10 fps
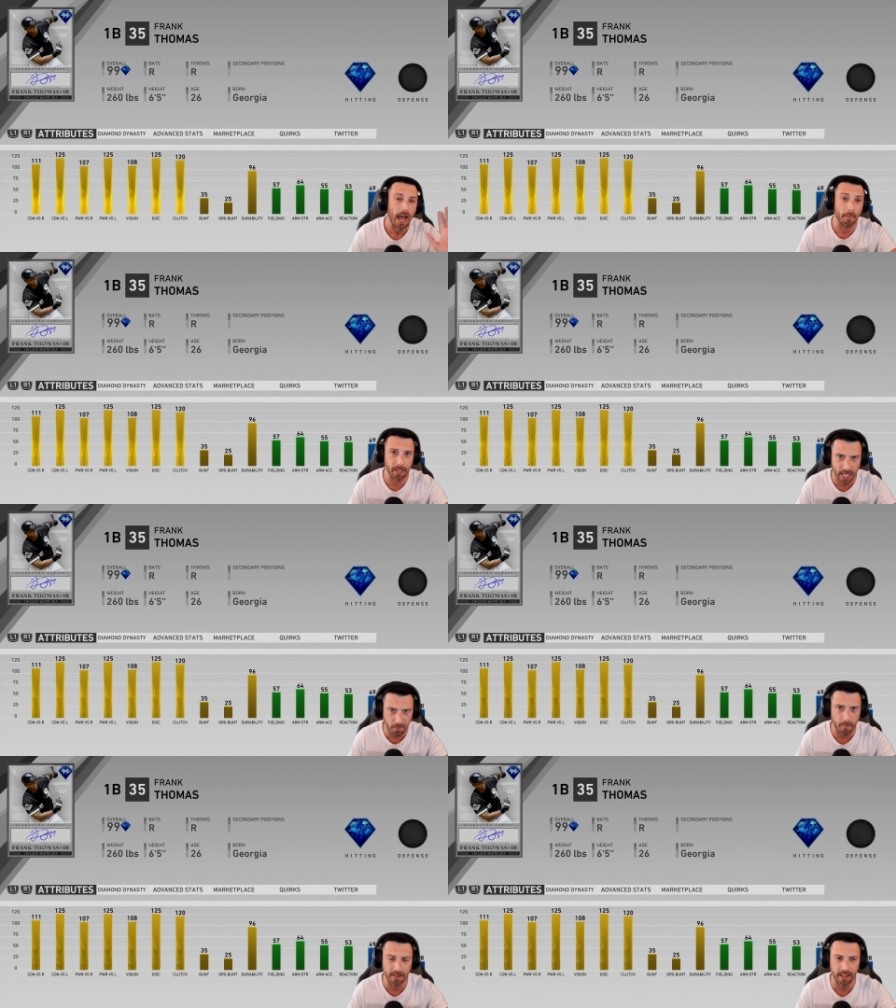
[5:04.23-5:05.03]
I'm going to keep
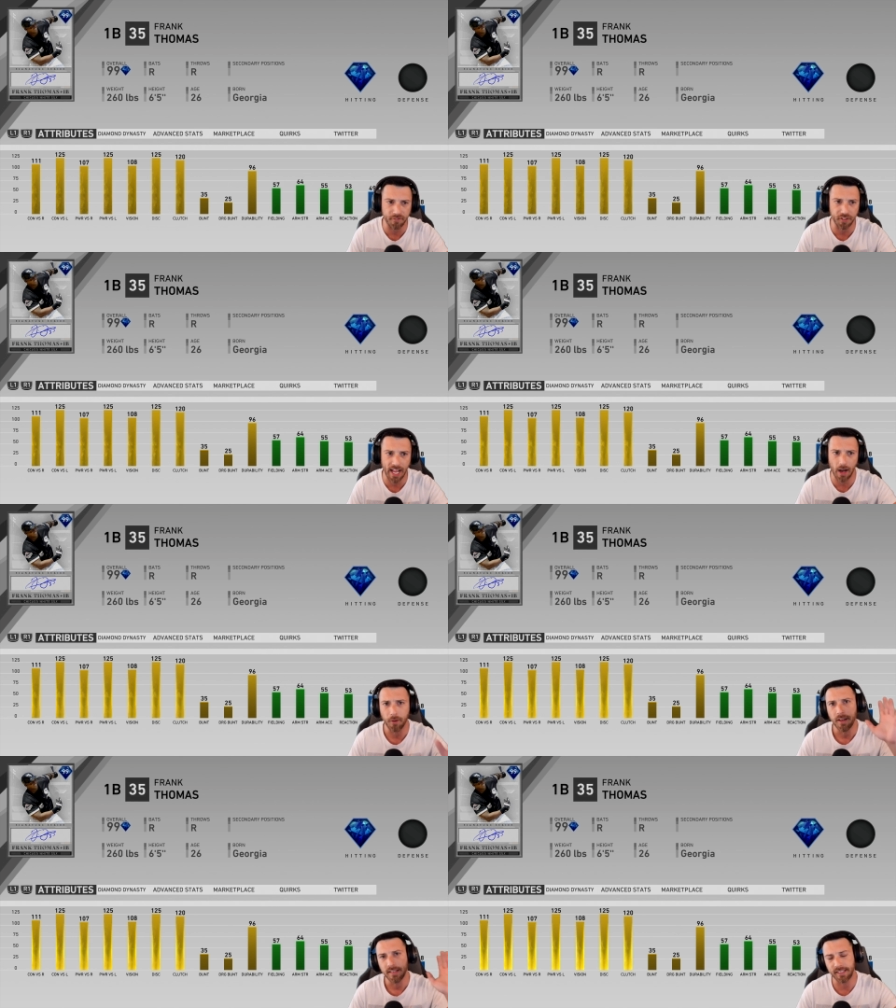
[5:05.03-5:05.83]
him in there for now,
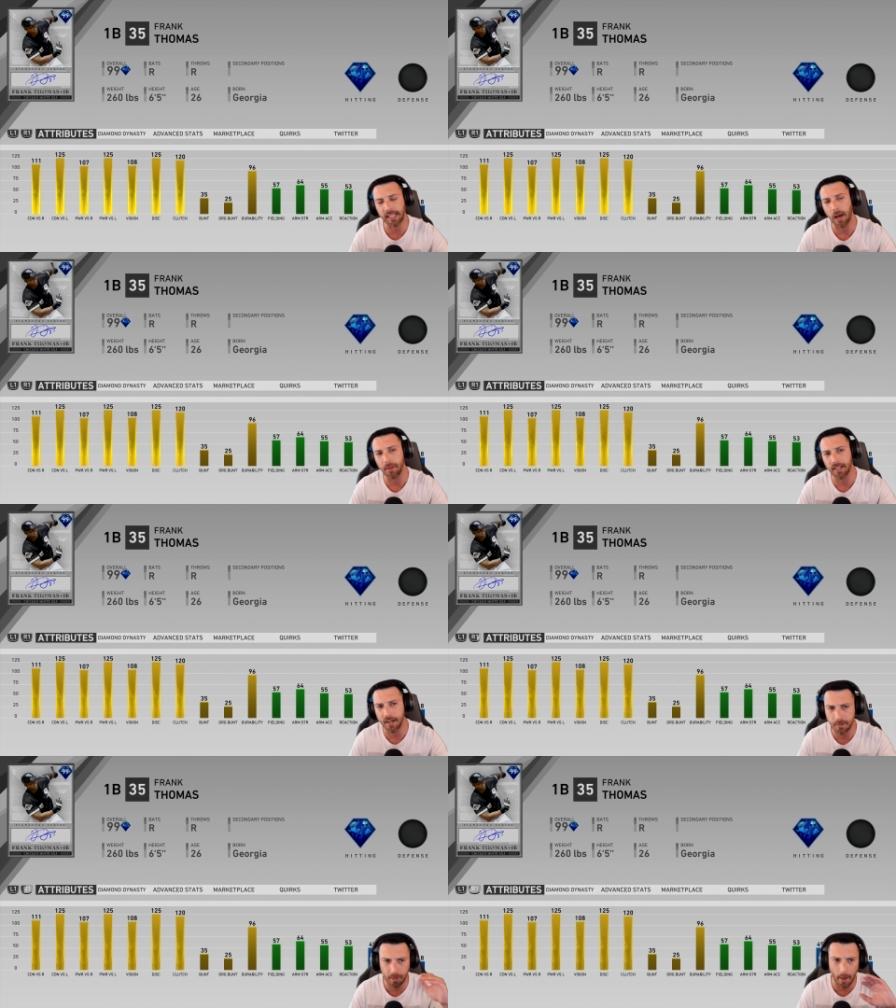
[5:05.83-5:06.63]
see how he
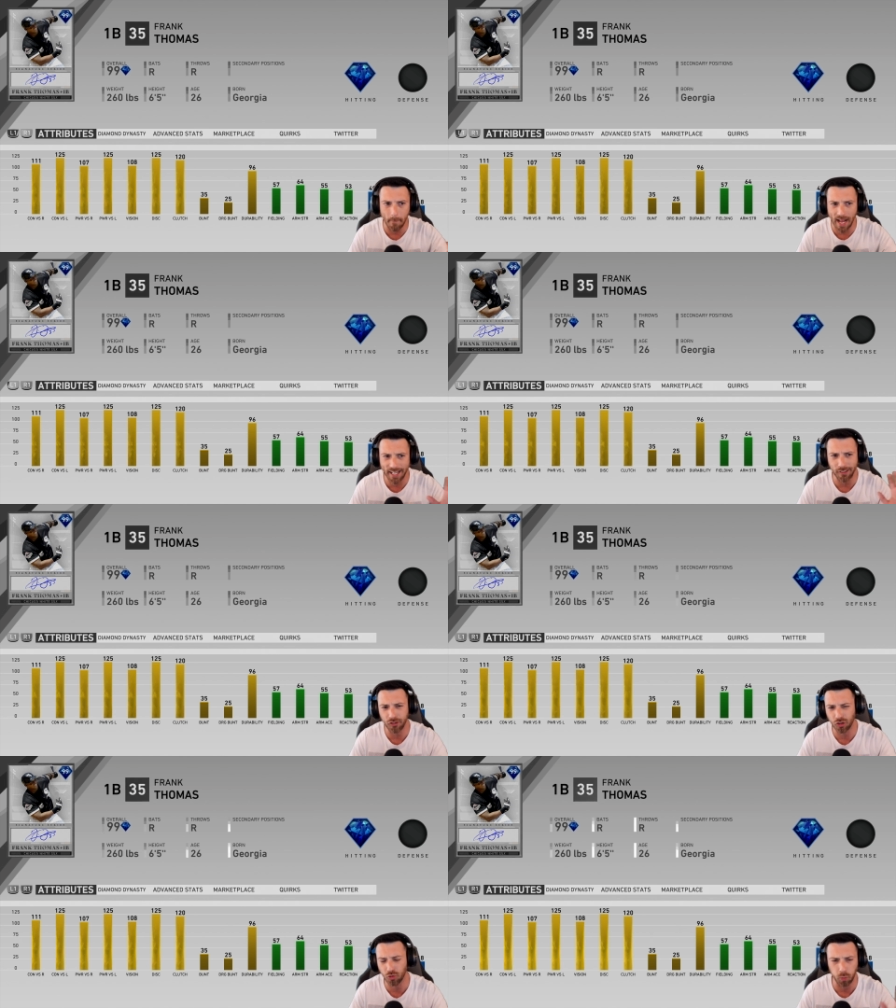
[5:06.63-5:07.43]
does, but I might
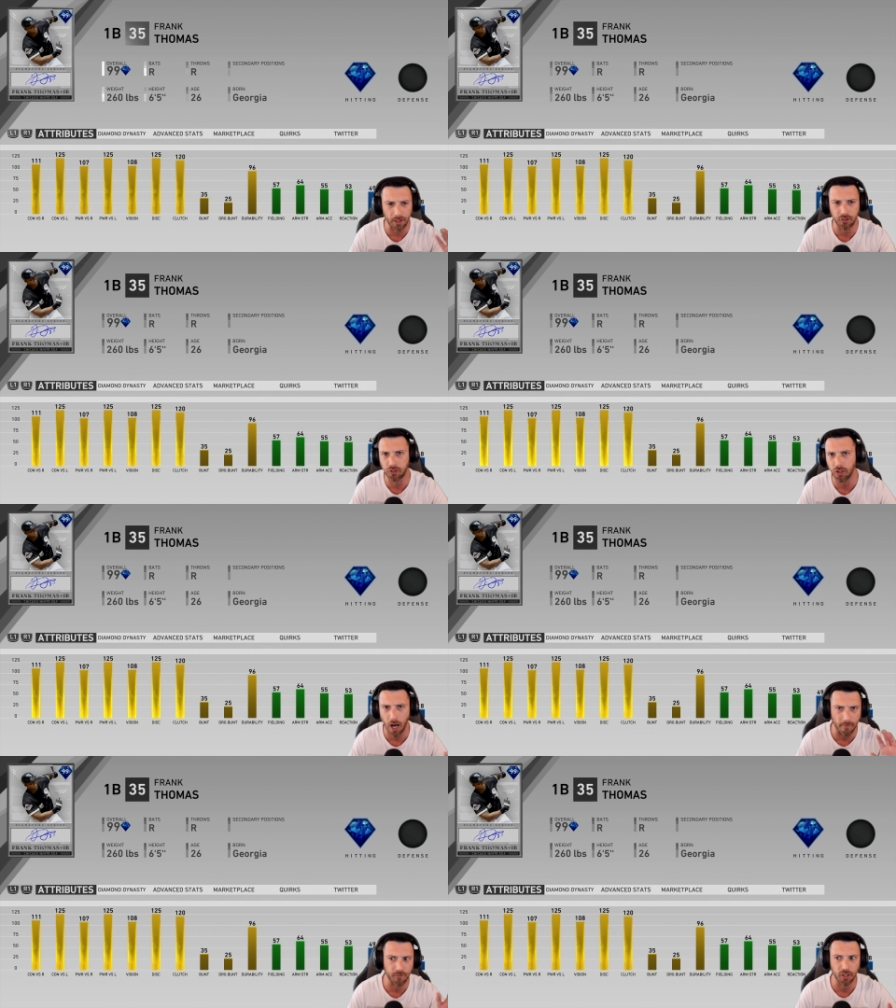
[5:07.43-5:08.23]
switch
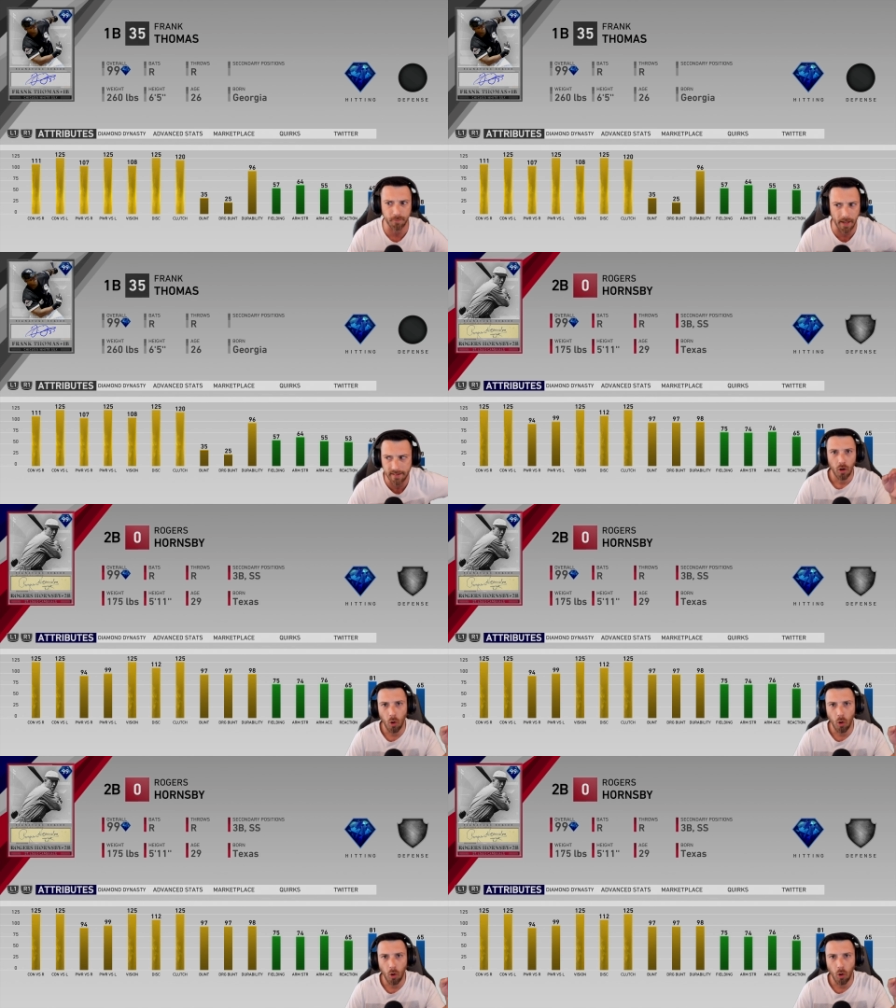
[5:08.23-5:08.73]
up first base.